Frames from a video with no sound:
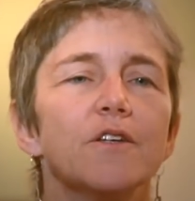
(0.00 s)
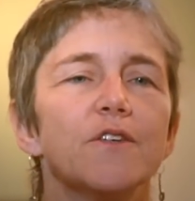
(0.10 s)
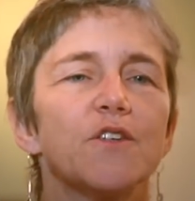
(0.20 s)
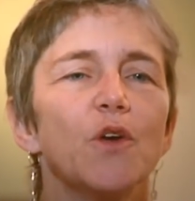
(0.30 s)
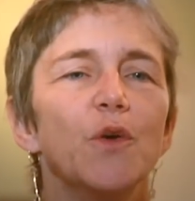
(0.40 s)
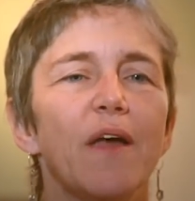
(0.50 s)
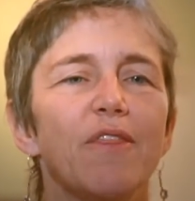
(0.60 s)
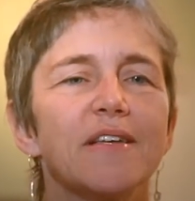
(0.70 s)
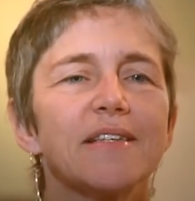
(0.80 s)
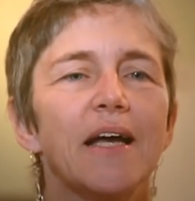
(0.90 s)
So you'll get
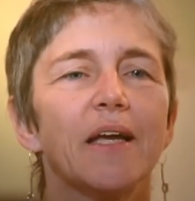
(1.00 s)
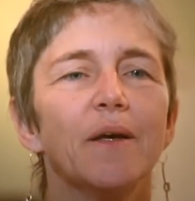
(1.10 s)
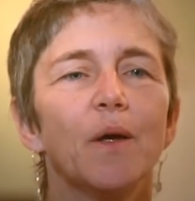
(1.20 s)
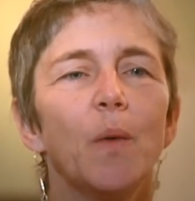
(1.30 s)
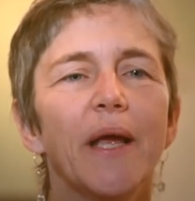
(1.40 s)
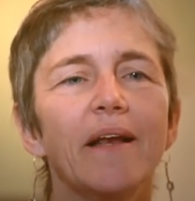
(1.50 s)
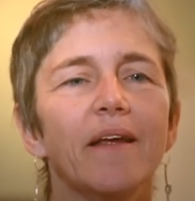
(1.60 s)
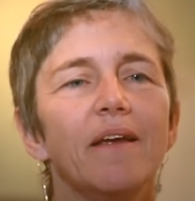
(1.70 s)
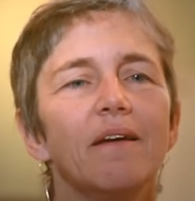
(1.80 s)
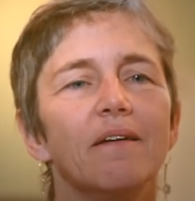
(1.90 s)
things like,
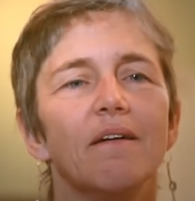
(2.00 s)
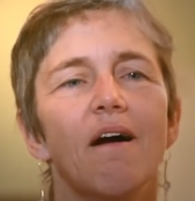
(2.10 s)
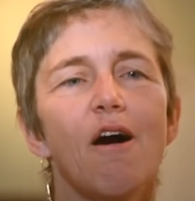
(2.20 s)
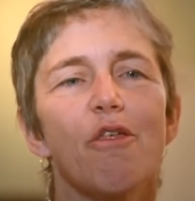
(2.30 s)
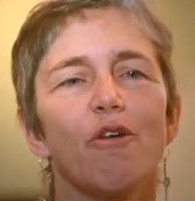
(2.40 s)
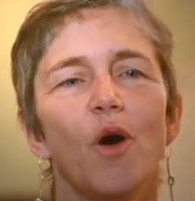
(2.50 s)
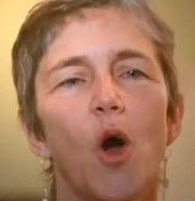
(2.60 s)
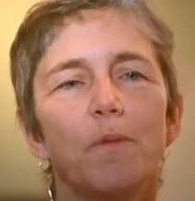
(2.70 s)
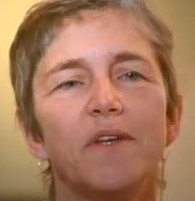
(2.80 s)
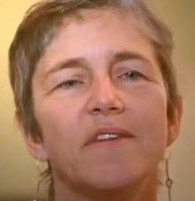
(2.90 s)
quickly, Arthur
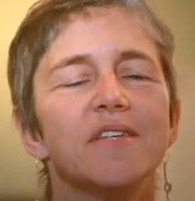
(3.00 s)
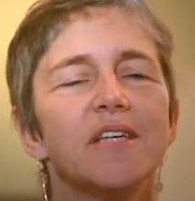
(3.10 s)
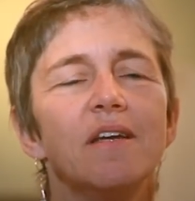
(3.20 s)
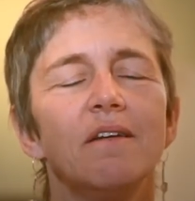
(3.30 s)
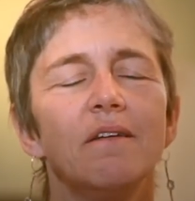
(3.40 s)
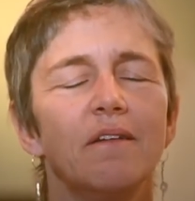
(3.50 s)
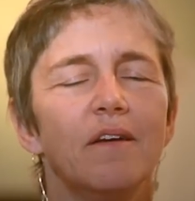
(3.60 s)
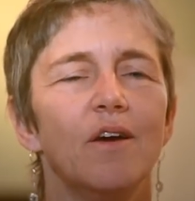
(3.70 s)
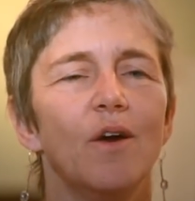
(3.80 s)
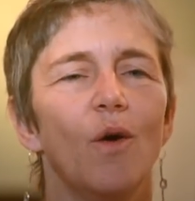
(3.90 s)
opened the tin.
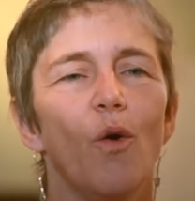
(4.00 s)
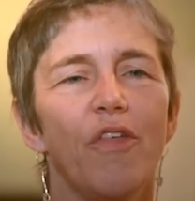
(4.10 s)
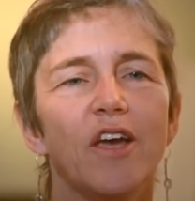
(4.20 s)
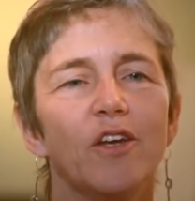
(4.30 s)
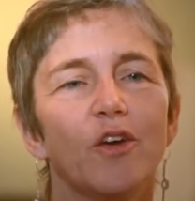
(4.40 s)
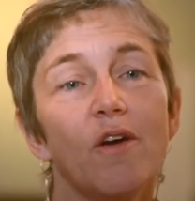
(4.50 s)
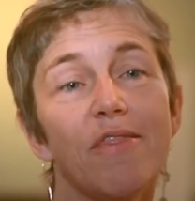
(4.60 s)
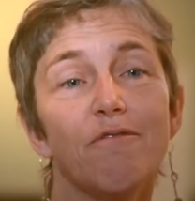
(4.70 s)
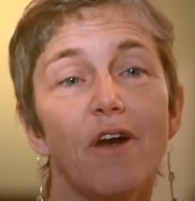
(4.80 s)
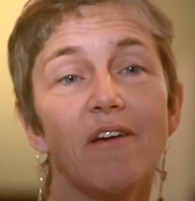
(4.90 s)
Or they can occur
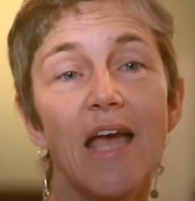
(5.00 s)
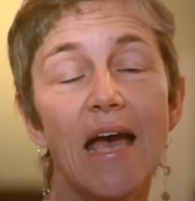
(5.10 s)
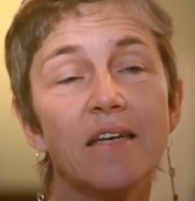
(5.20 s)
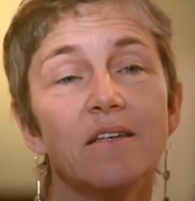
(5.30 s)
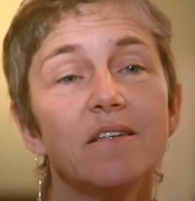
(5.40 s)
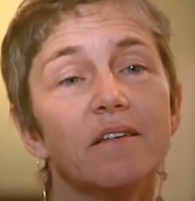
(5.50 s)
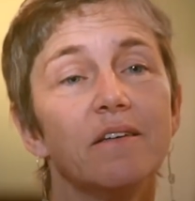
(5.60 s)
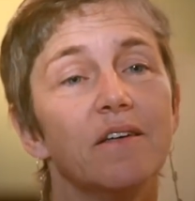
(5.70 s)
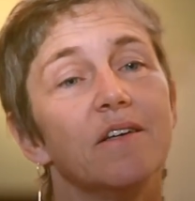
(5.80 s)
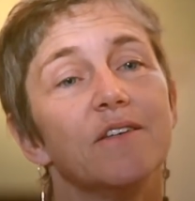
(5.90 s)
at the very end.
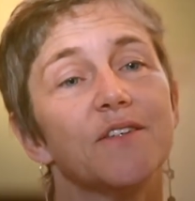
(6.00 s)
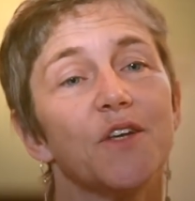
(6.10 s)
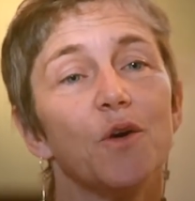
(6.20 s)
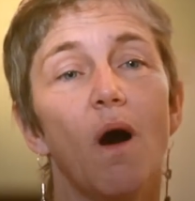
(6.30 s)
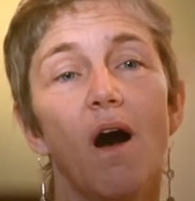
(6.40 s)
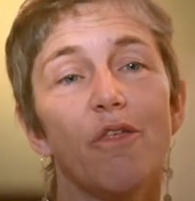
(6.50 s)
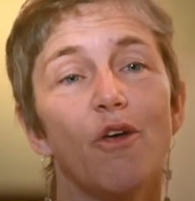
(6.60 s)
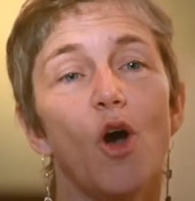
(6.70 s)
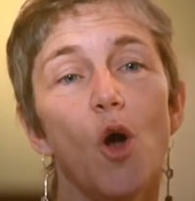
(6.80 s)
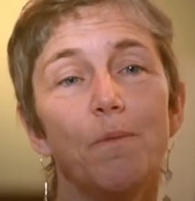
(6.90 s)
So
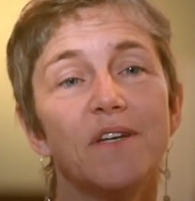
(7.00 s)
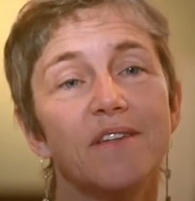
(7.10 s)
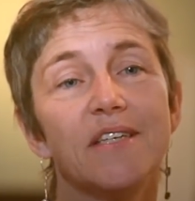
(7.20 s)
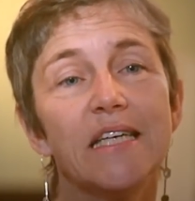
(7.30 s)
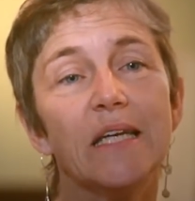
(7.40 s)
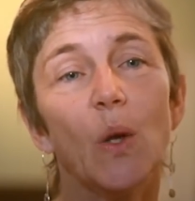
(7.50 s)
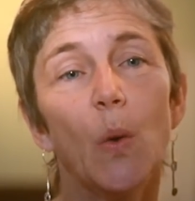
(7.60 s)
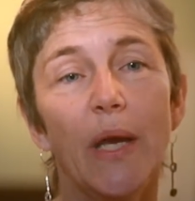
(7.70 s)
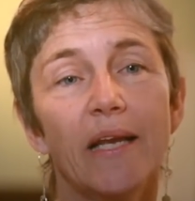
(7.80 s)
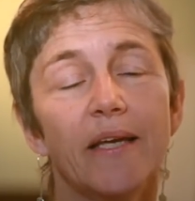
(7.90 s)
Arthur opened the tin
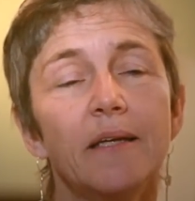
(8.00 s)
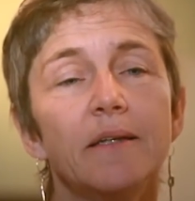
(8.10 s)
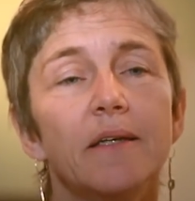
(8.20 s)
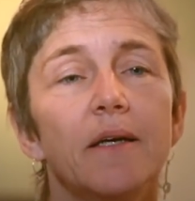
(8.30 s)
quickly.